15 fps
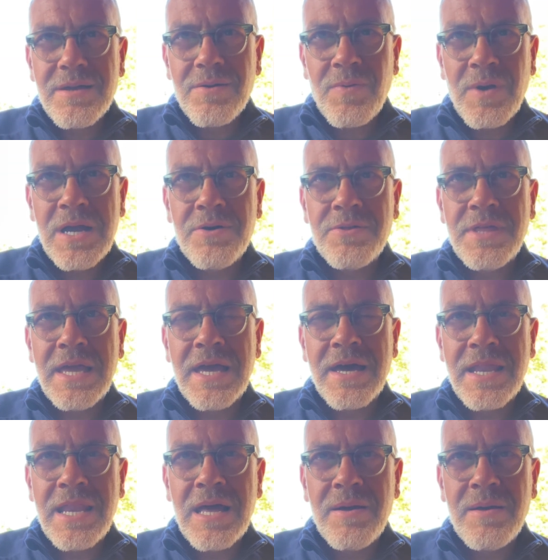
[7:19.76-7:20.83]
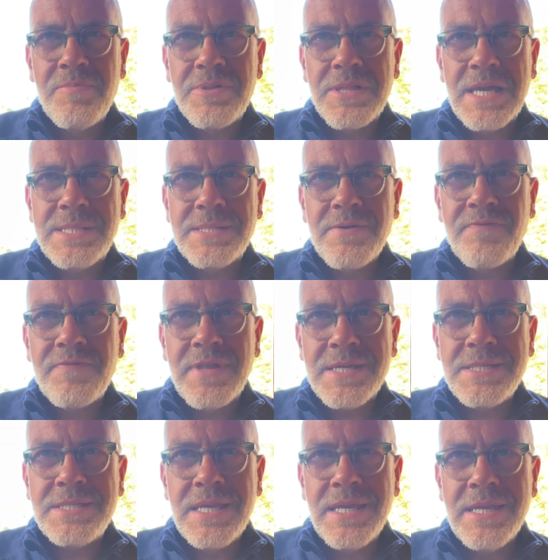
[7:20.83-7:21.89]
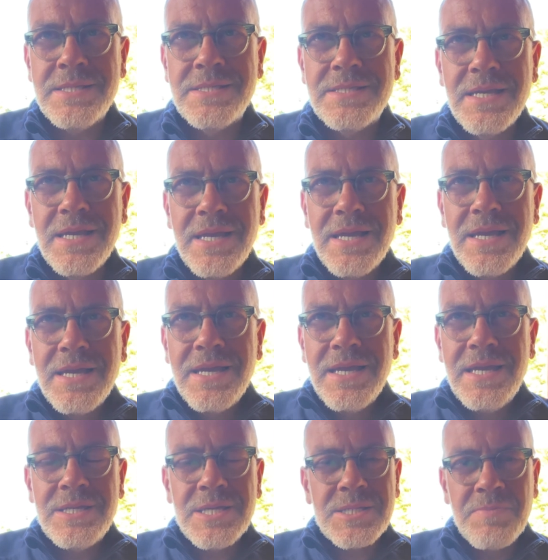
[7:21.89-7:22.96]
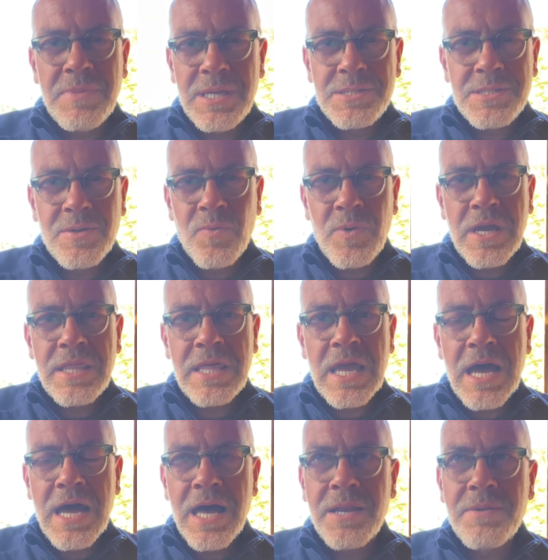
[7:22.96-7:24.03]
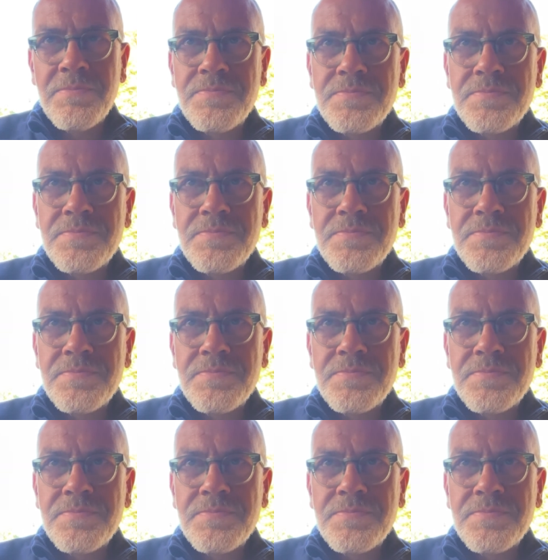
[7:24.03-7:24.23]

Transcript: while they are in a place of disease. He just meets them where they are